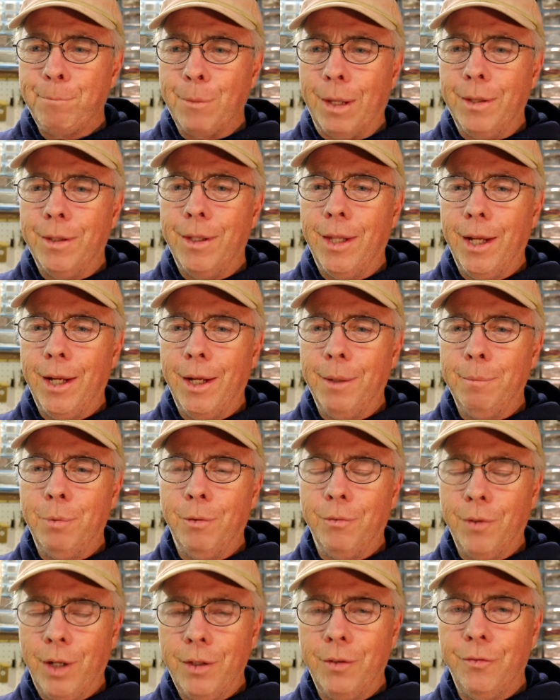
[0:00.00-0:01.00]
They
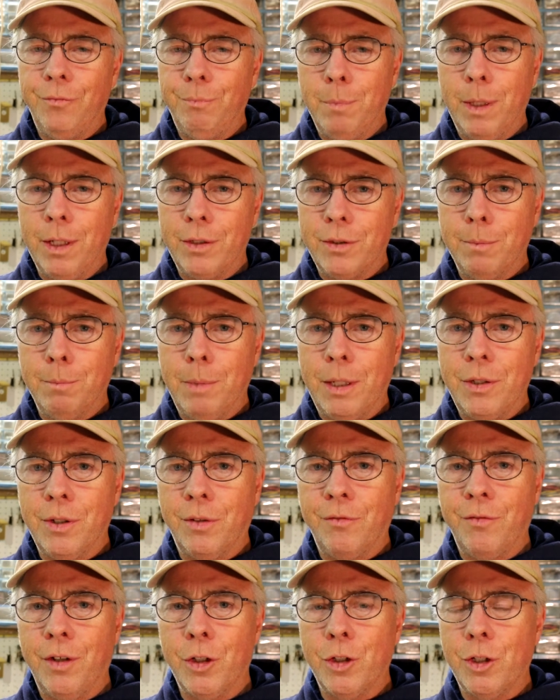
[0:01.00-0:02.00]
provide the
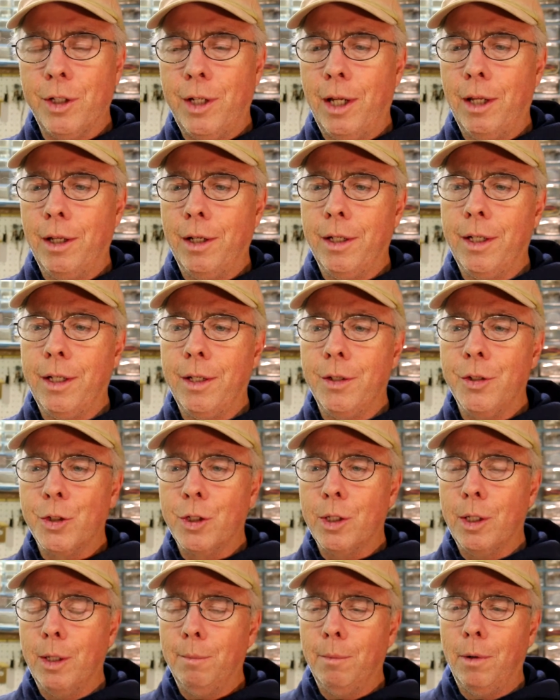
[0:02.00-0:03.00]
basic functionality.
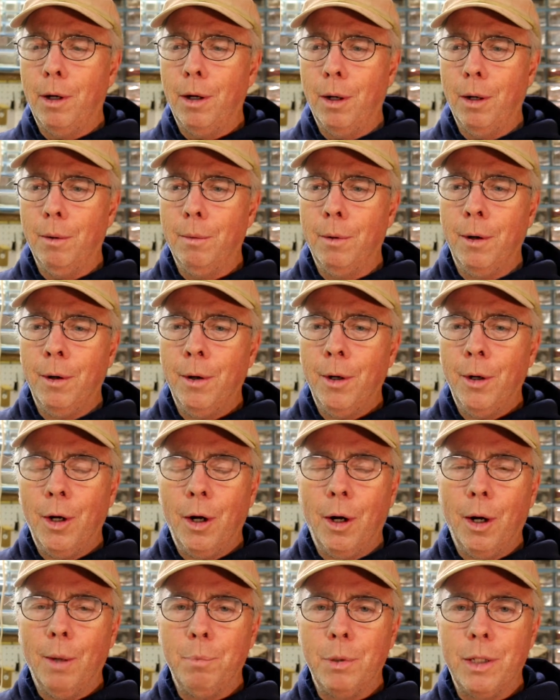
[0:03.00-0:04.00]
Some are
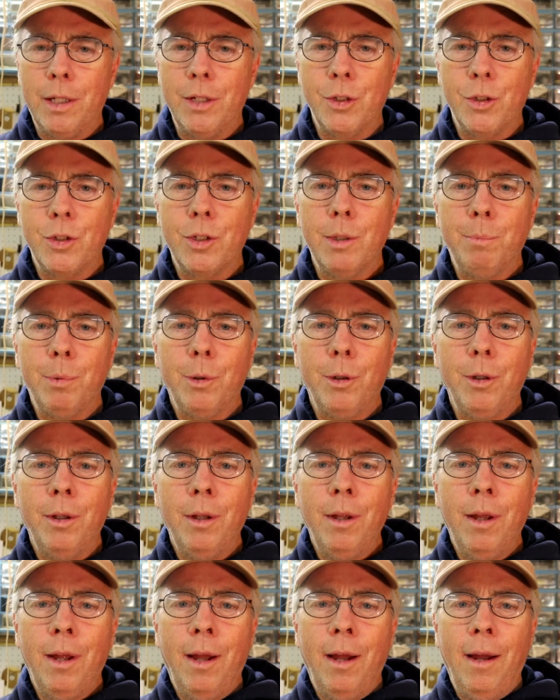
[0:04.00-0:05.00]
pretty
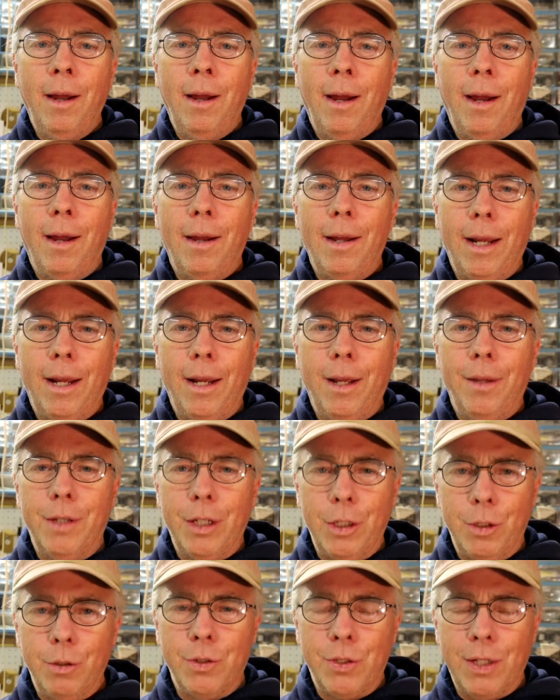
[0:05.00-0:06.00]
simple, and
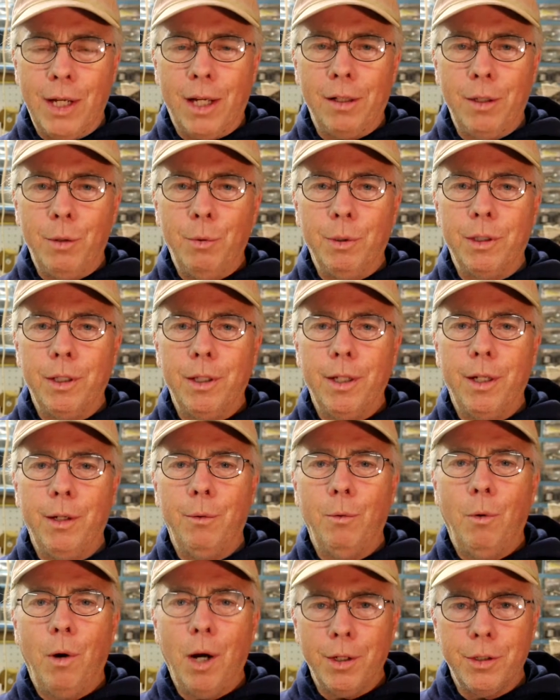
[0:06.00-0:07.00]
they do exactly what
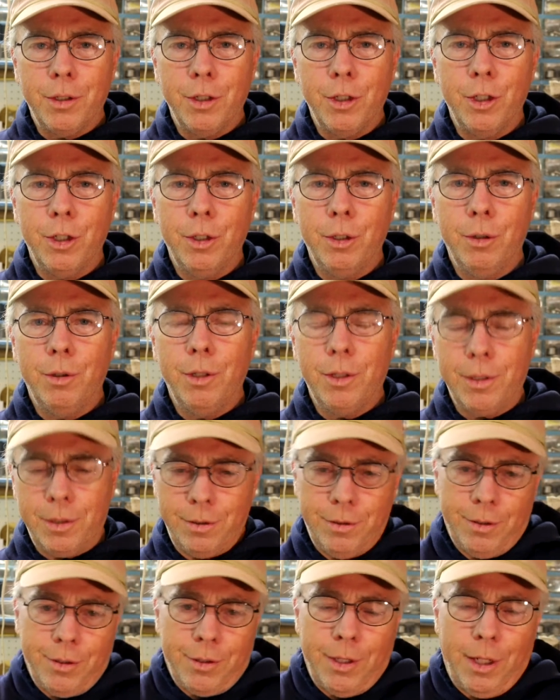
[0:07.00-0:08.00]
they want to do. It's
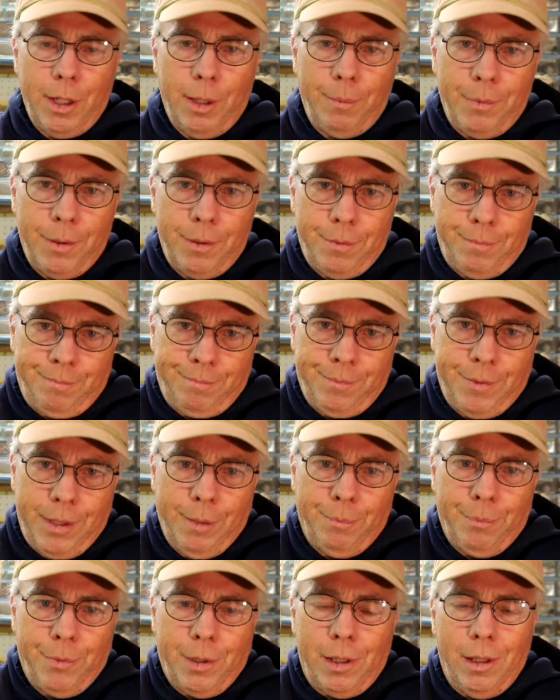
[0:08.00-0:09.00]
just to help
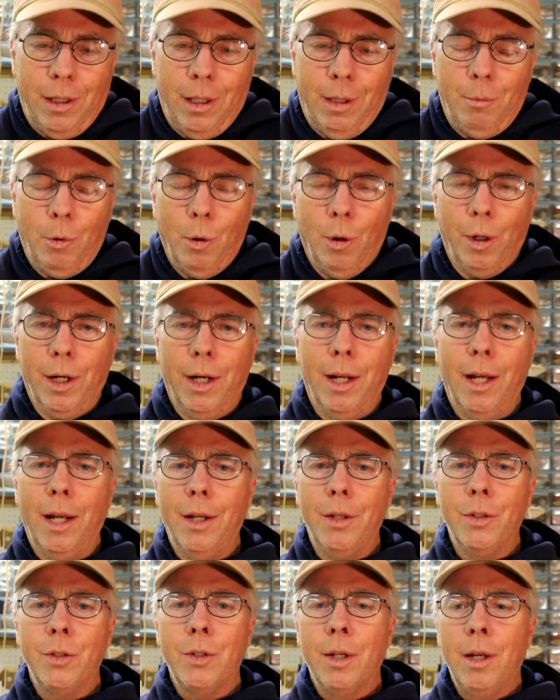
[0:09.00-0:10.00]
the club
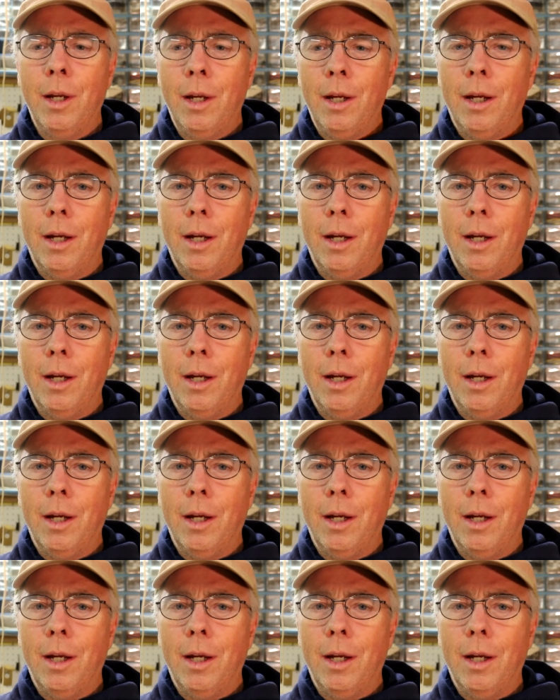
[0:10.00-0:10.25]
organize.